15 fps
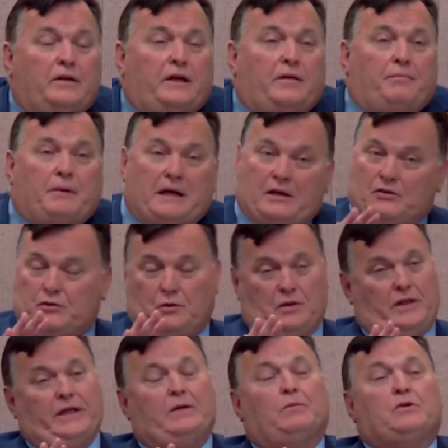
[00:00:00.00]
that parcel of
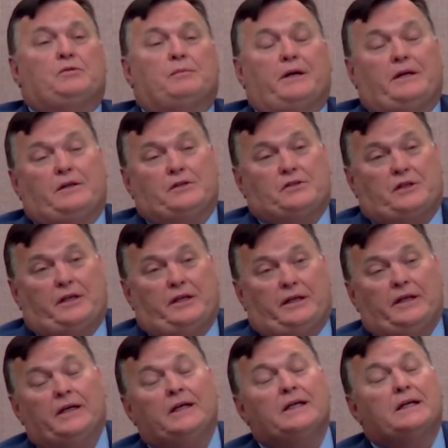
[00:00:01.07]
land, which my understanding,